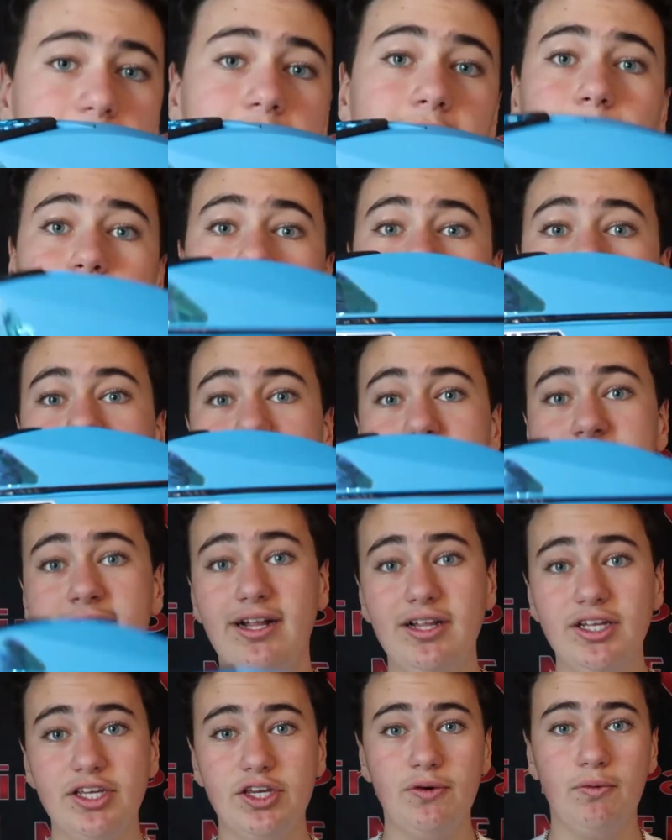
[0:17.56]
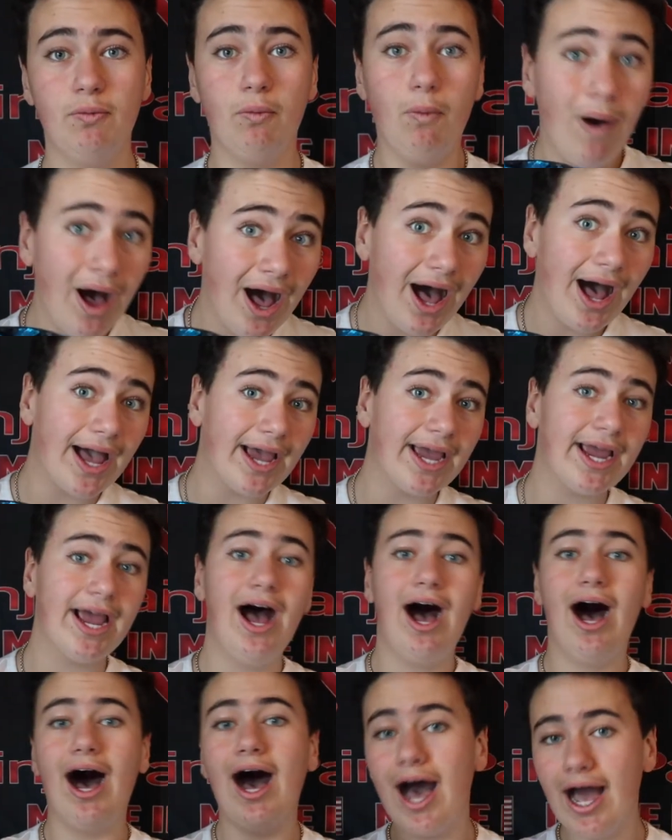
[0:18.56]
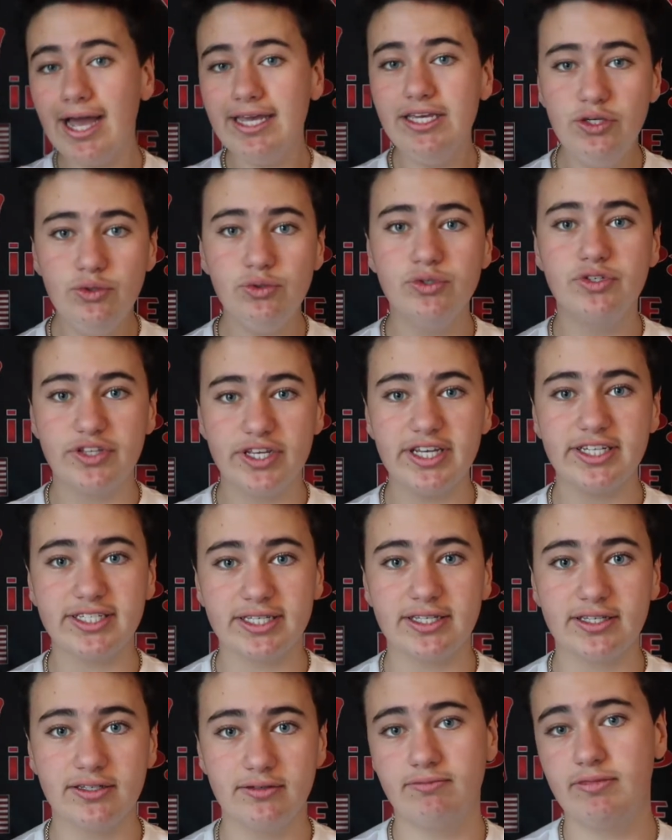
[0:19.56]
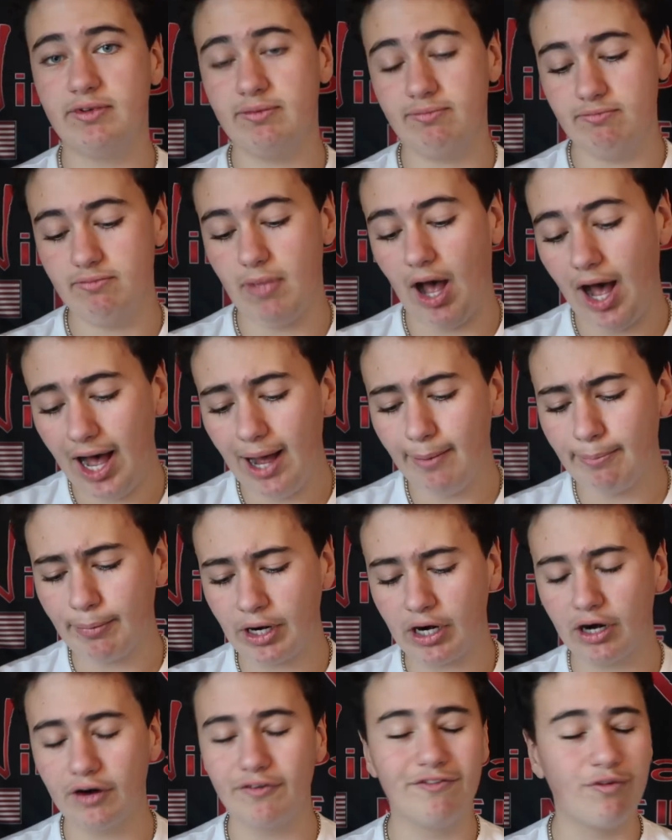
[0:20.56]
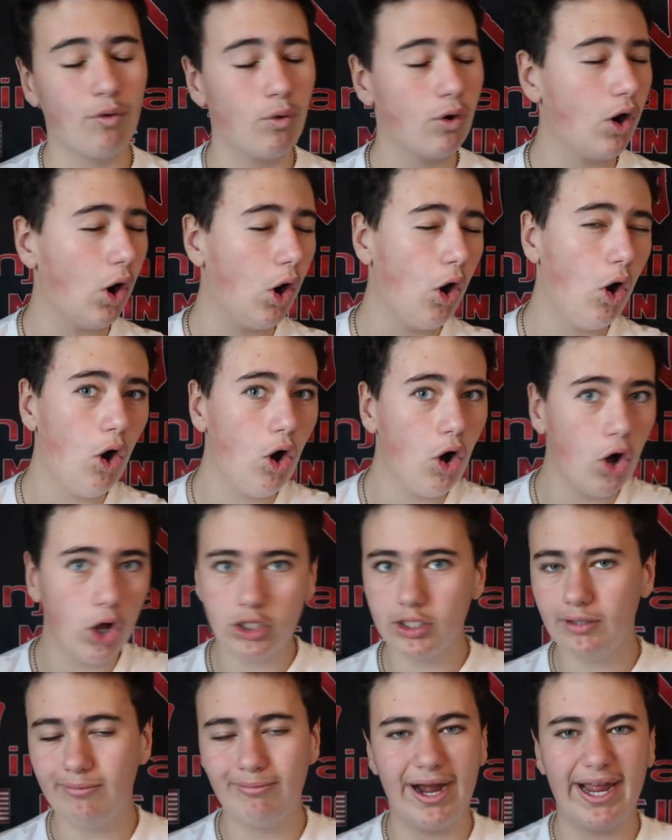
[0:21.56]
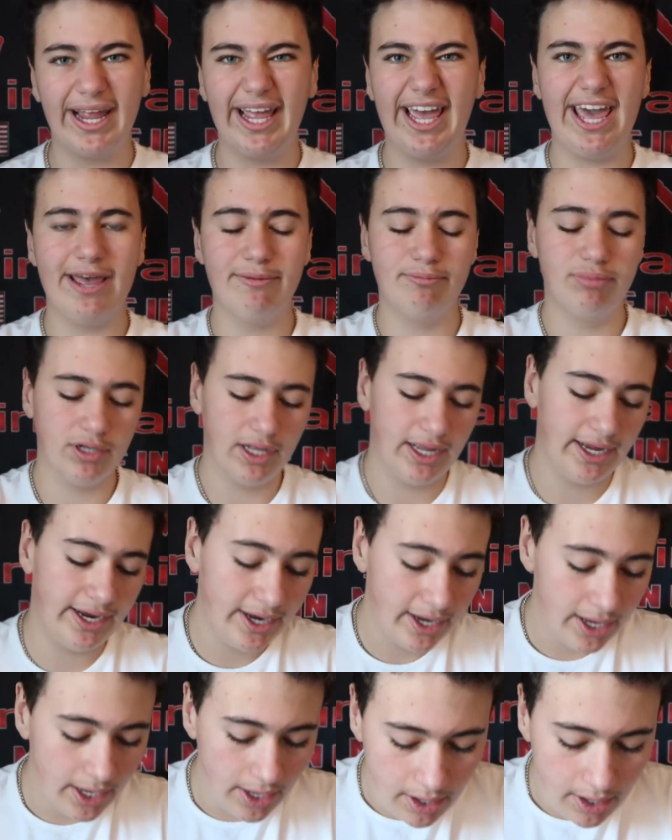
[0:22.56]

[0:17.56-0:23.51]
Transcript: and I'm gonna be telling you why I use this hopper for all of my gameplay,